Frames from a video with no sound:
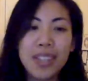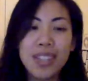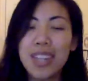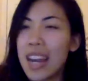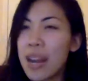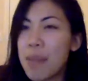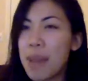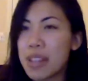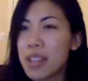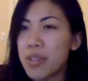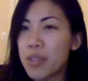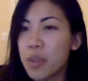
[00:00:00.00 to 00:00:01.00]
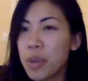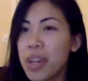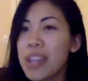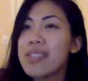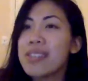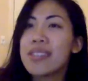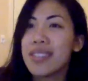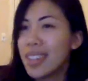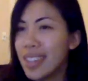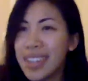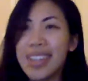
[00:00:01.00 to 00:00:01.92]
Tonight I'm asking for wins.